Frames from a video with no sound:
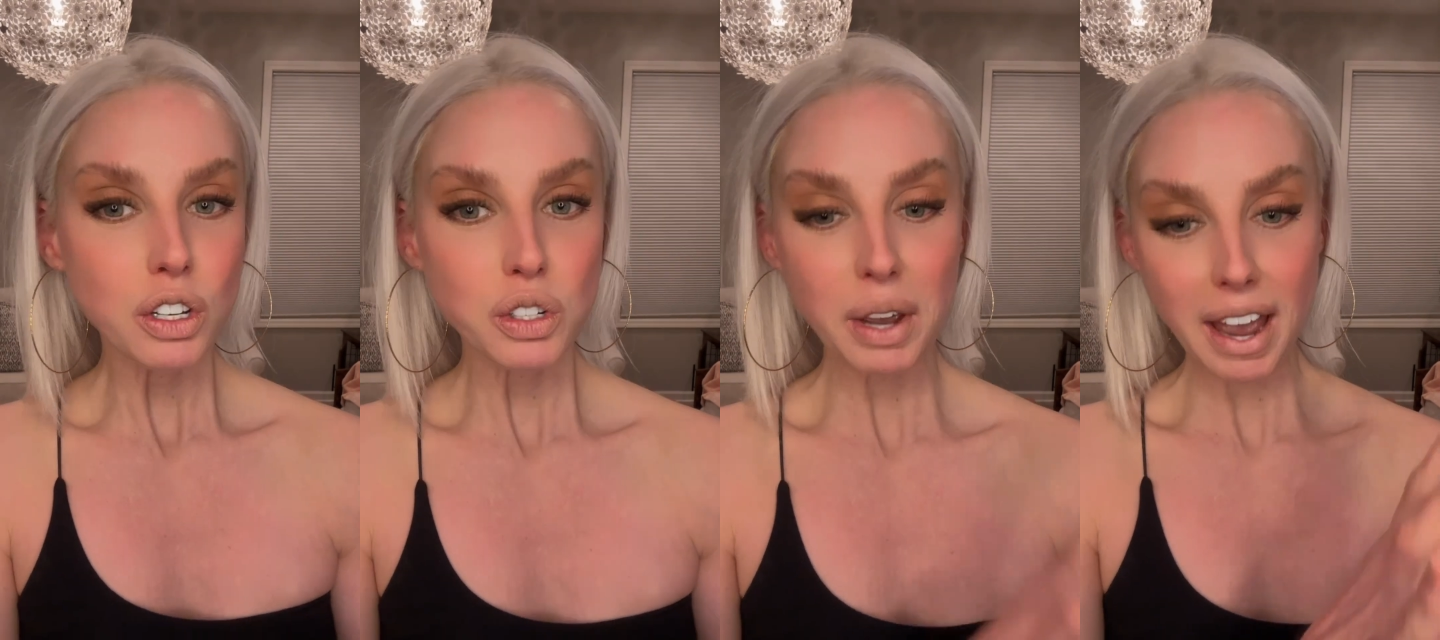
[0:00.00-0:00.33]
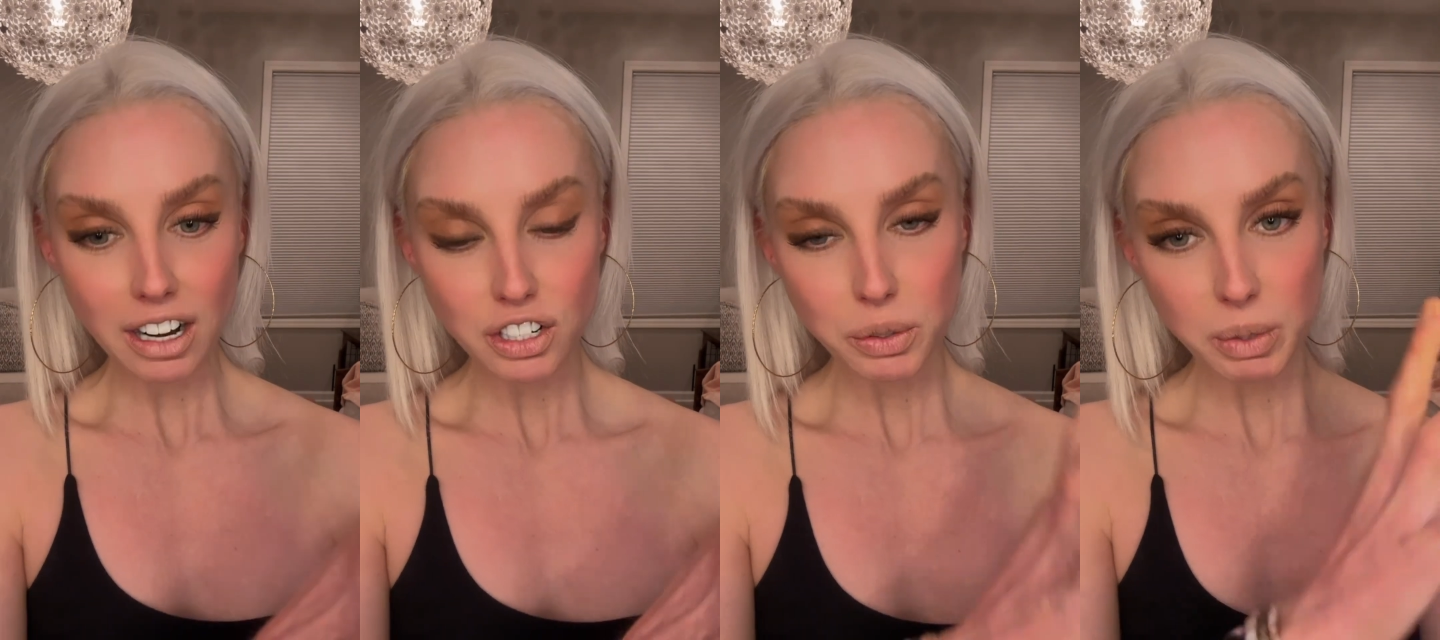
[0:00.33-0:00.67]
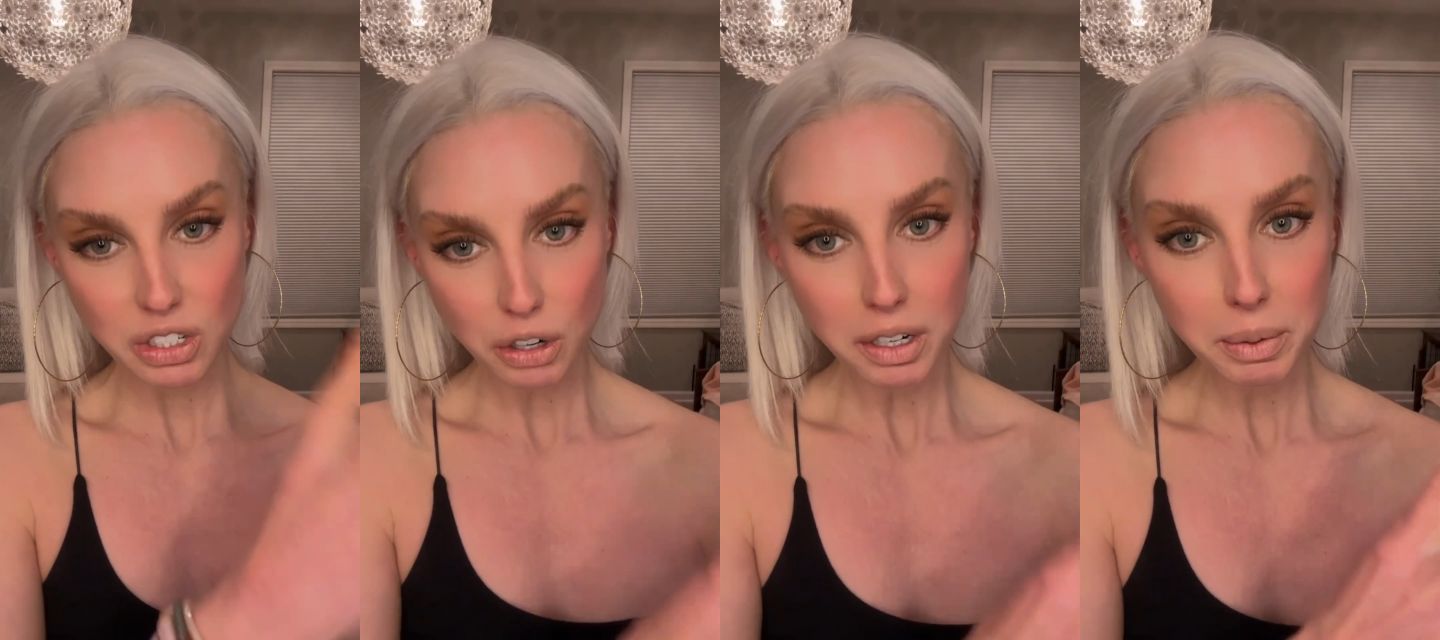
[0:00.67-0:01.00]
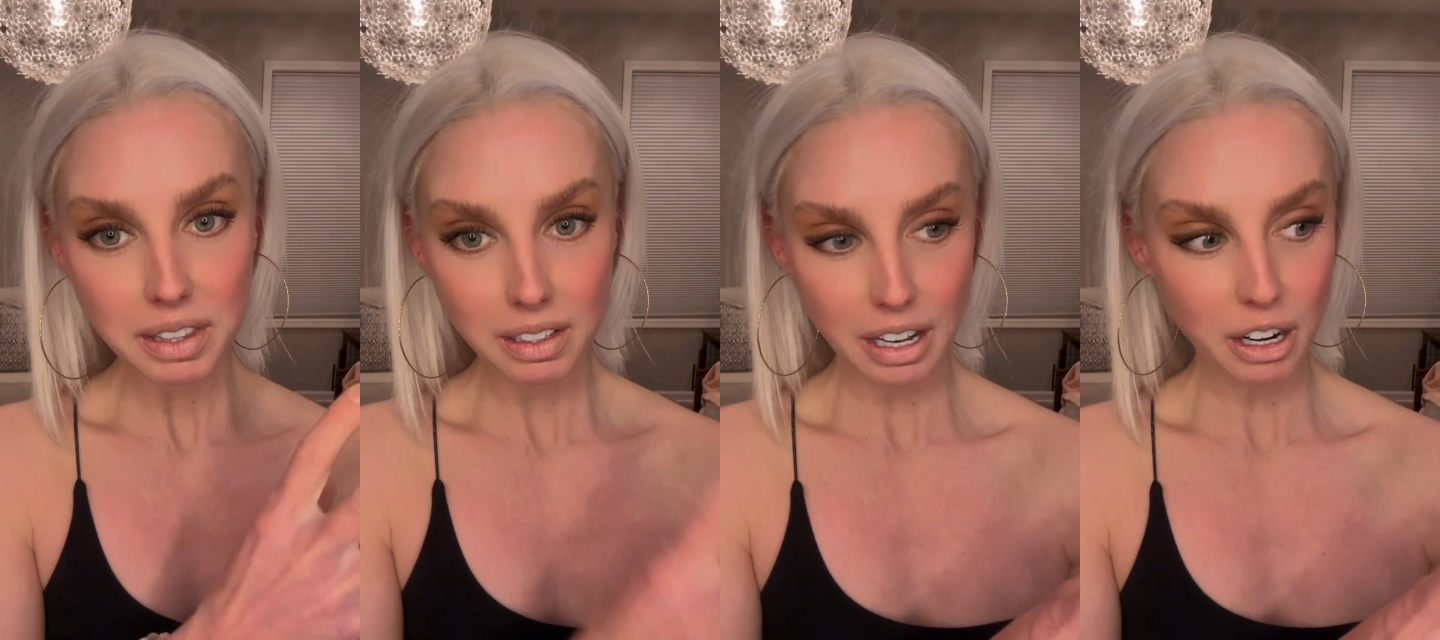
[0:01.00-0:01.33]
So we started with
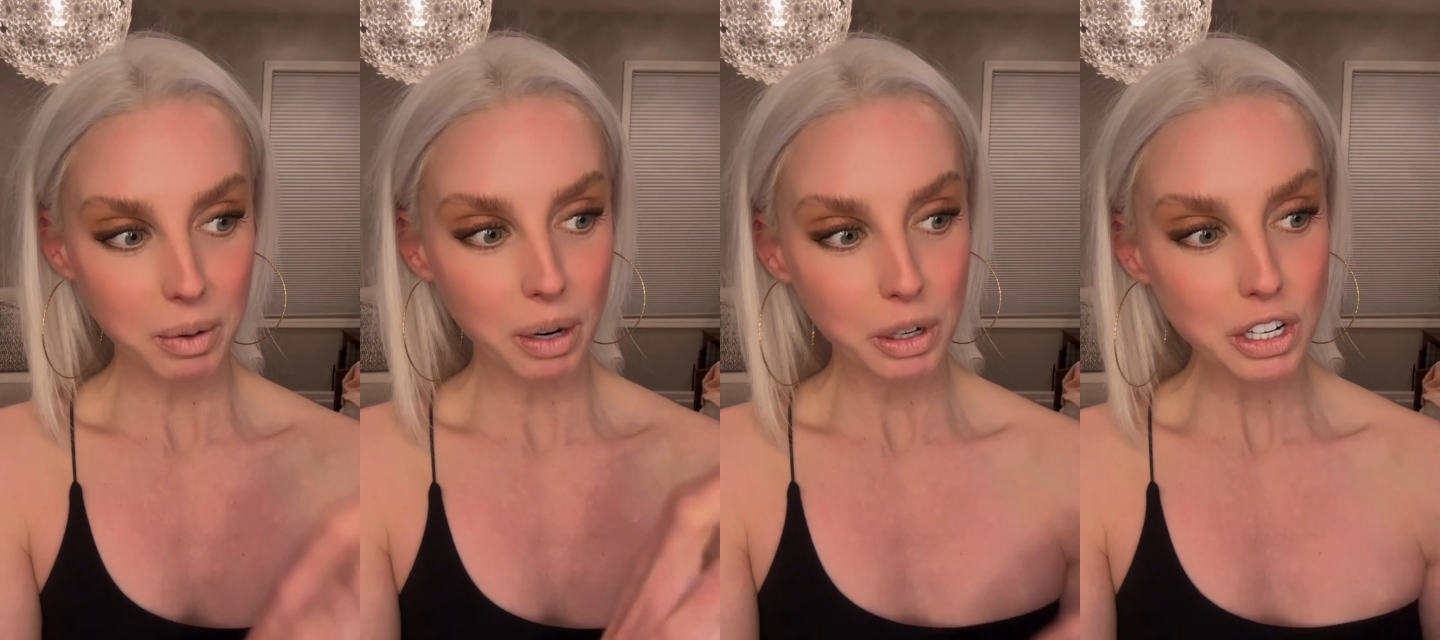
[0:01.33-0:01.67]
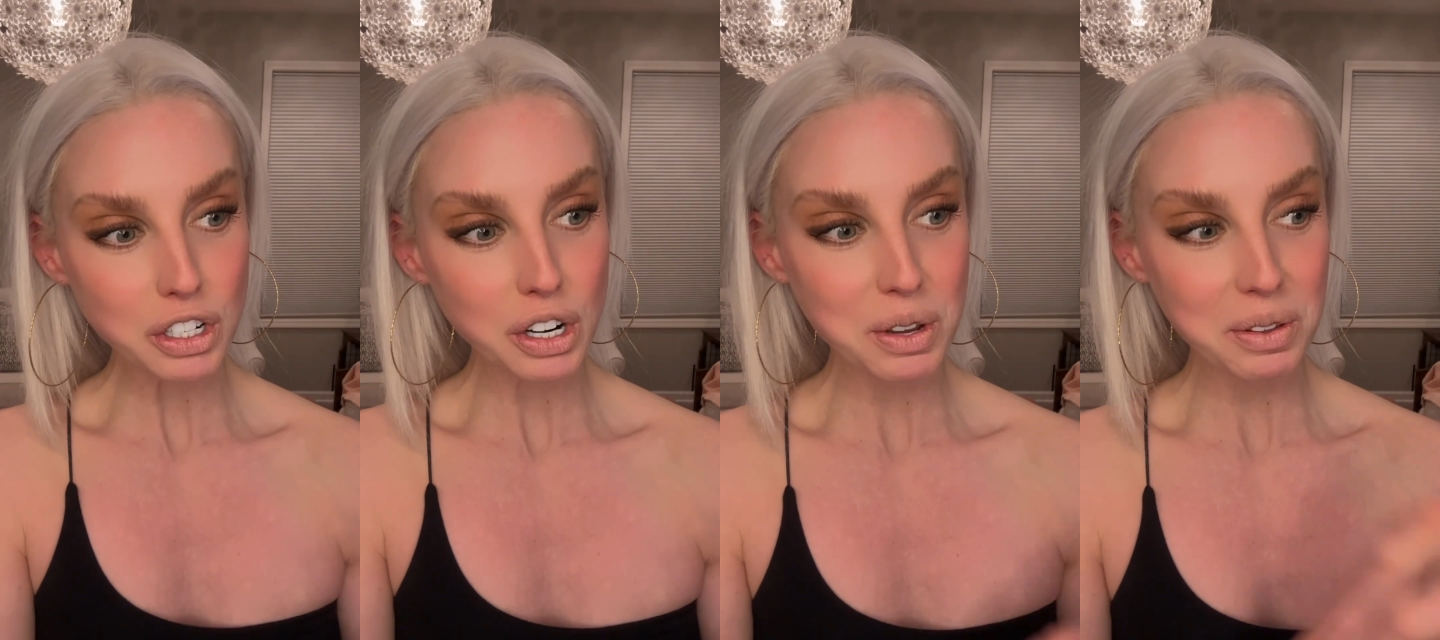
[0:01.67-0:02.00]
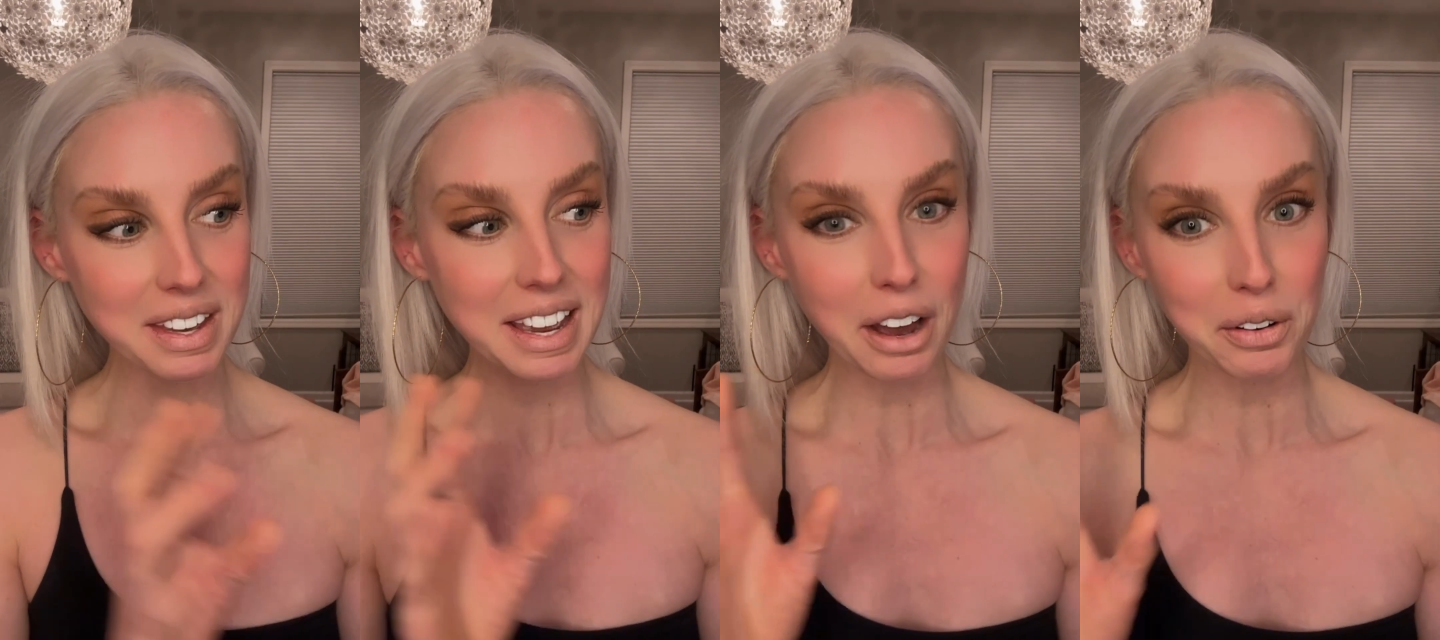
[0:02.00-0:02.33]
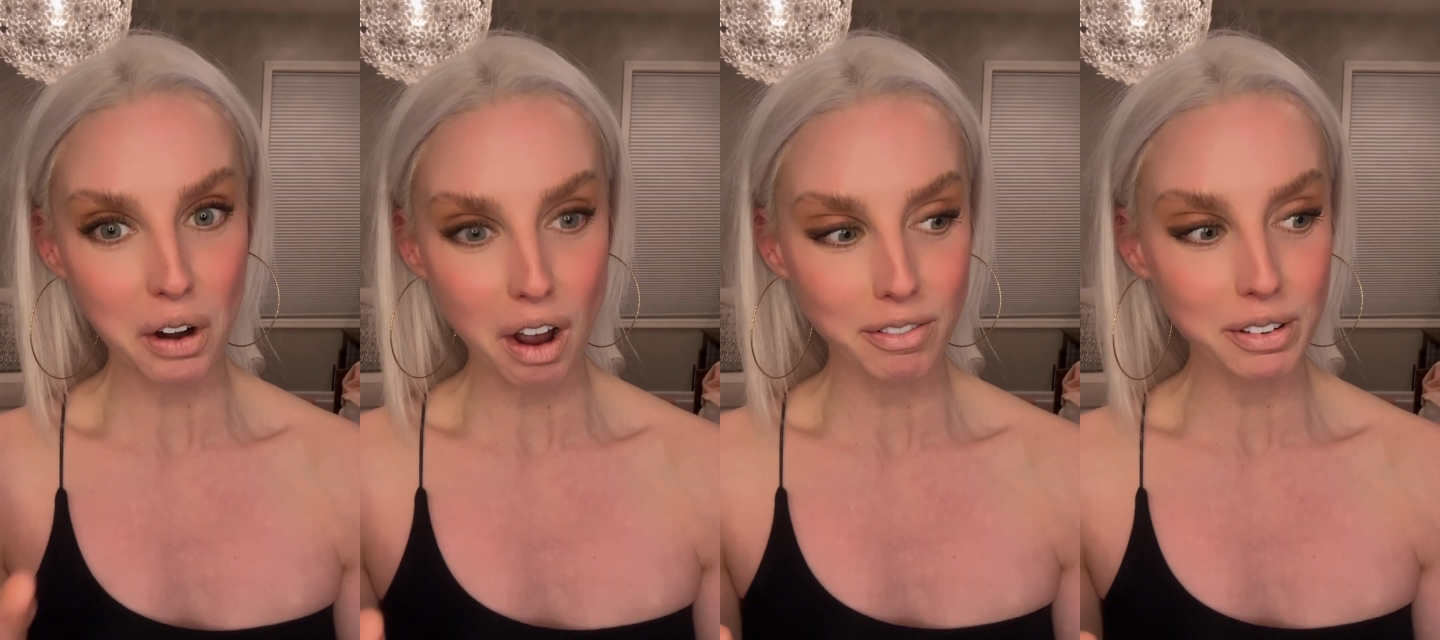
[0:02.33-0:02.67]
the letter, but I wanna show you the outer
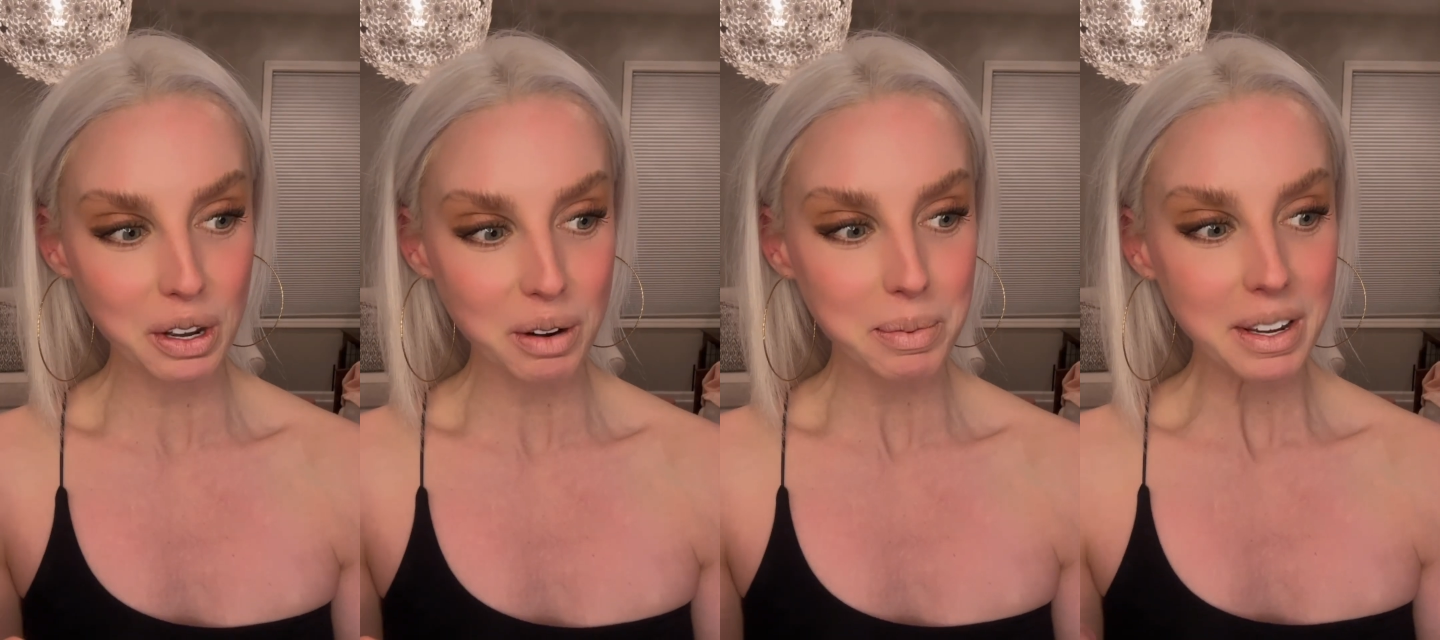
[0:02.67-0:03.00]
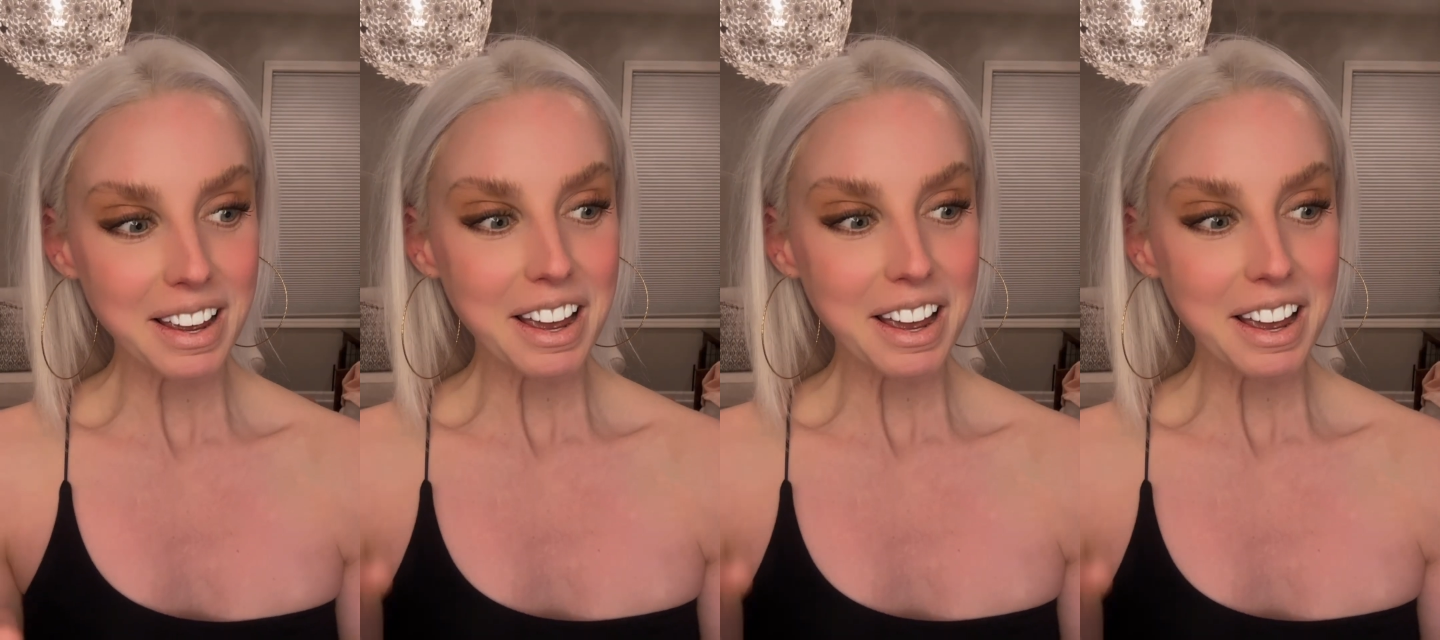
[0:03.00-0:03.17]
envelope.